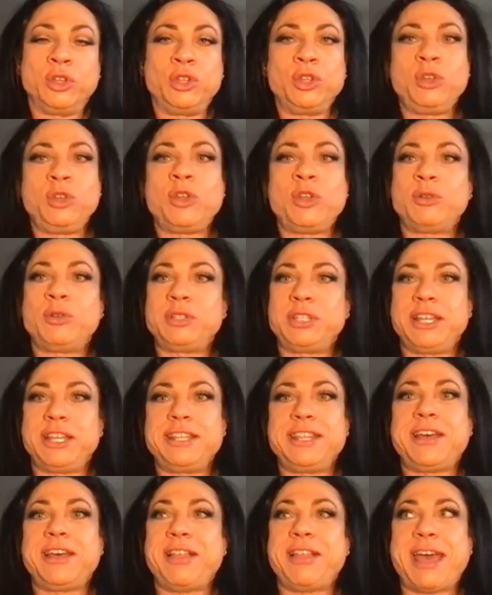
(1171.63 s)
you know,
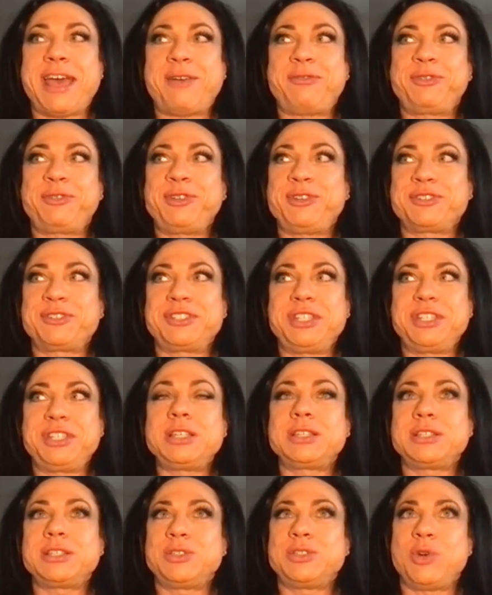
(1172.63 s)
Danielle, after your
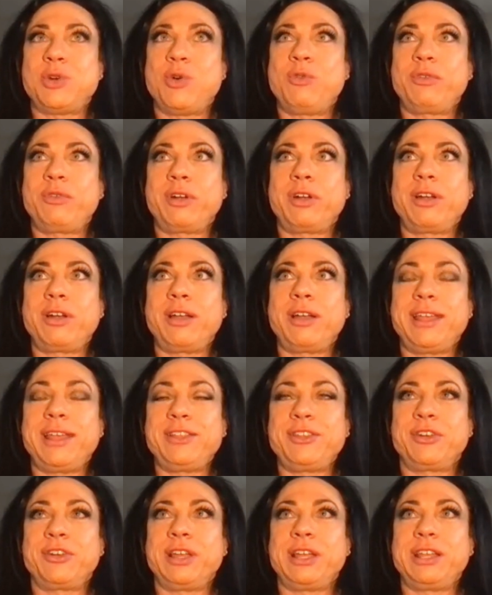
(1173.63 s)
season's over
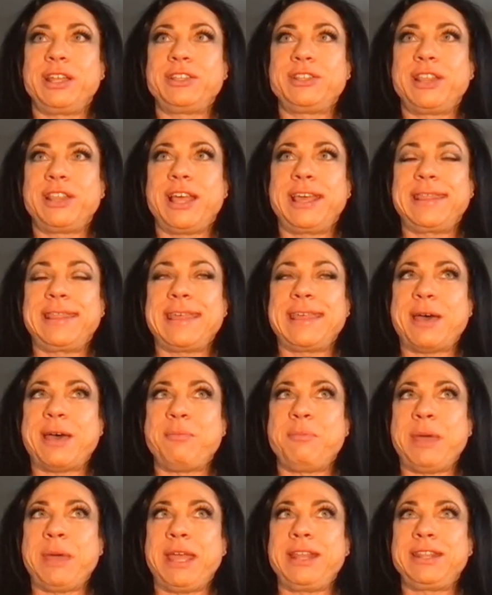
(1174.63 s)
and you're in like
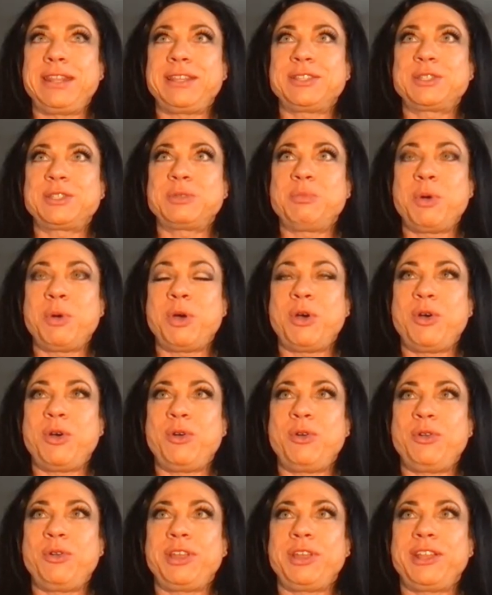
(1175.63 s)
that maintenance
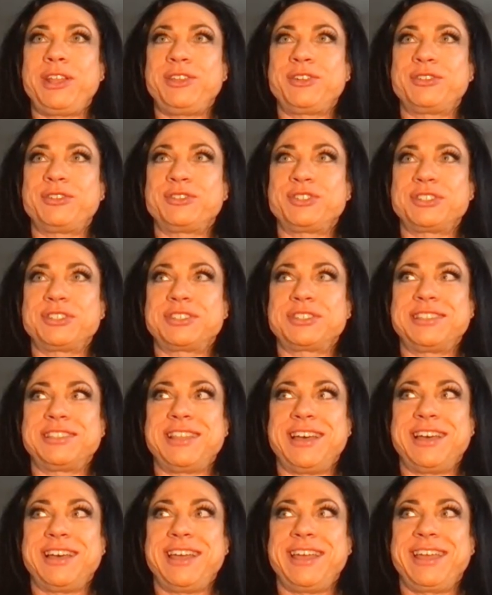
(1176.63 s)
mode and you're just
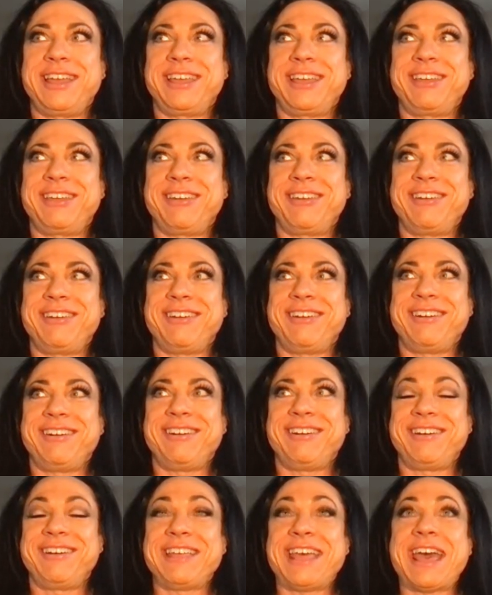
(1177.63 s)
like,
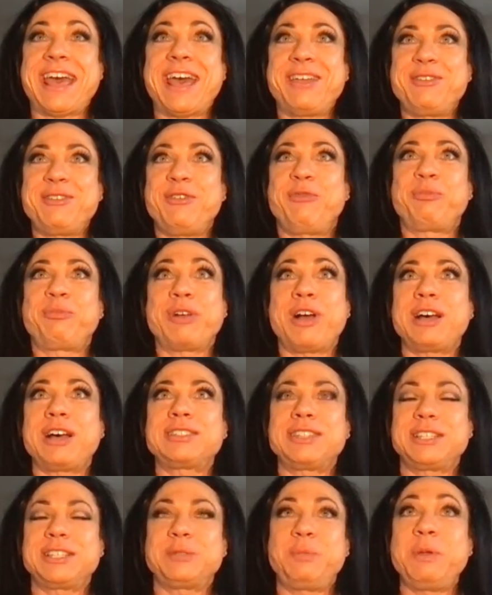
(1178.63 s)
you've
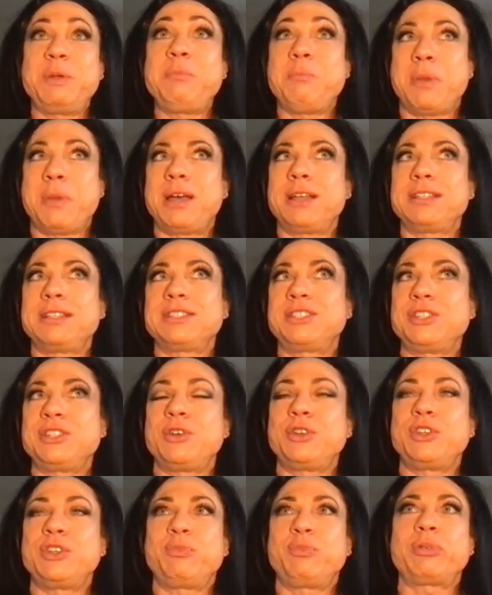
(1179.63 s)
processed, it's been months, you
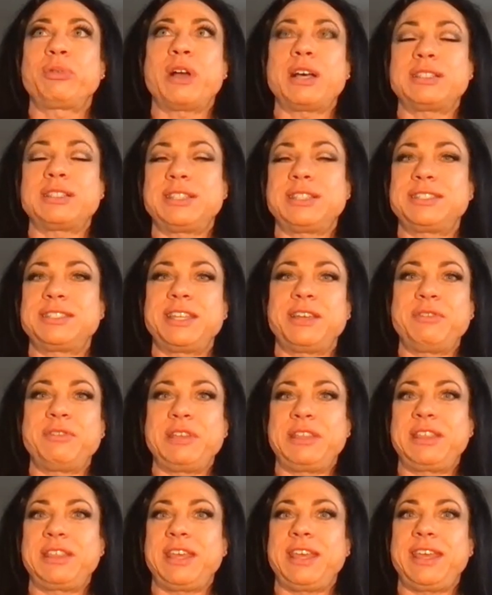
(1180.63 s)
know, you've processed
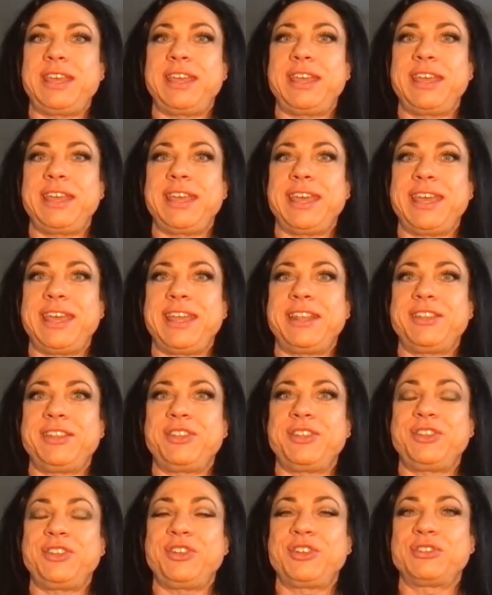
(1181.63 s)
everything and
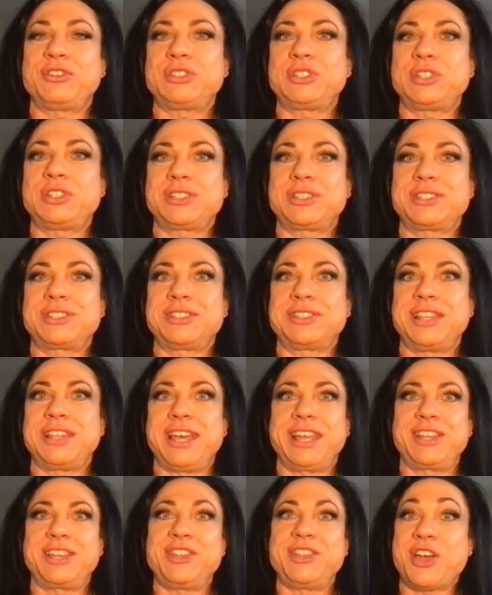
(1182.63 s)
you're just
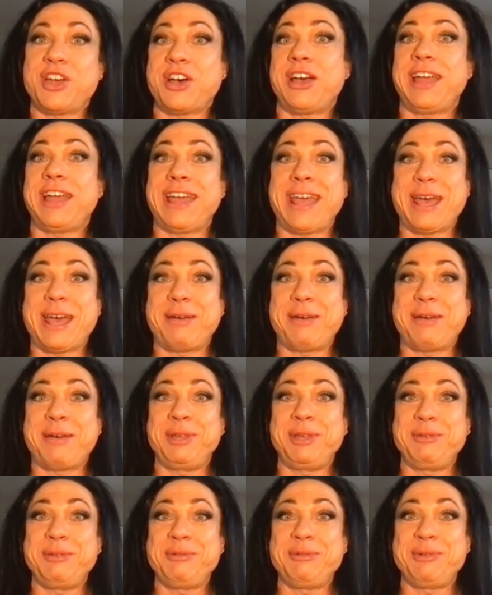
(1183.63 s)
like not
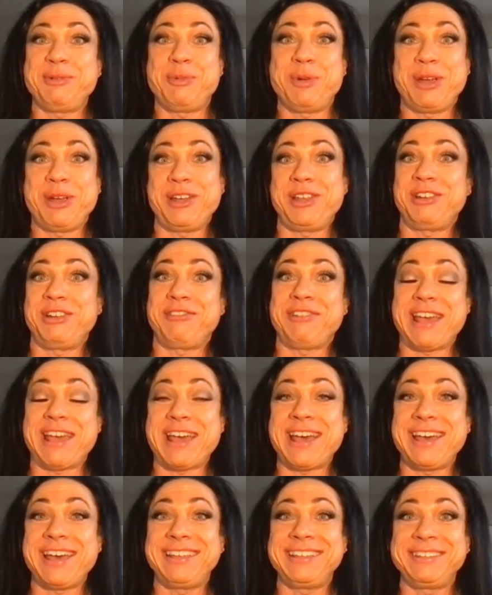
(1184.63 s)
happy with where you're
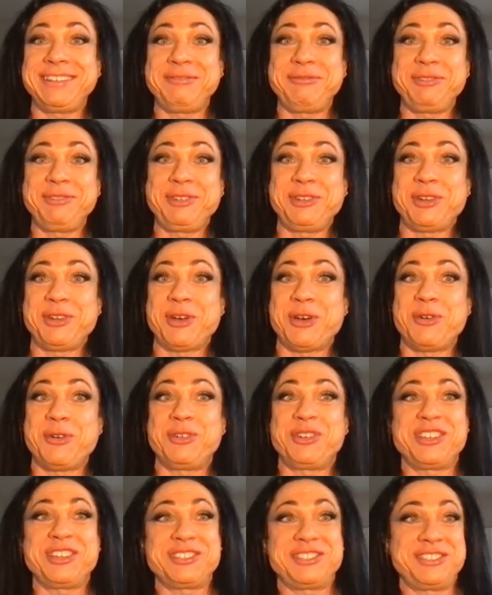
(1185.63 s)
at, you
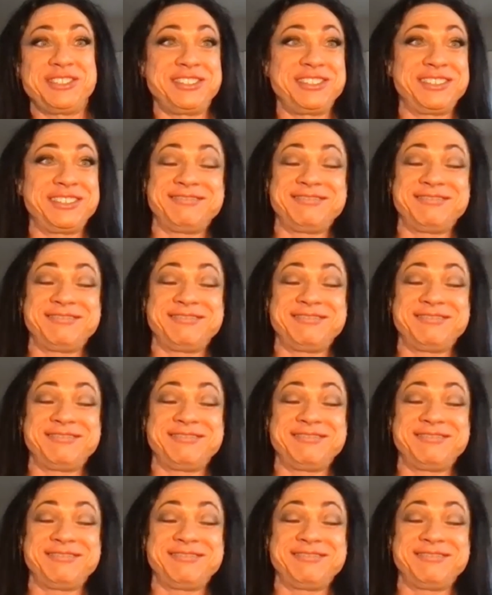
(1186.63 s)
know, because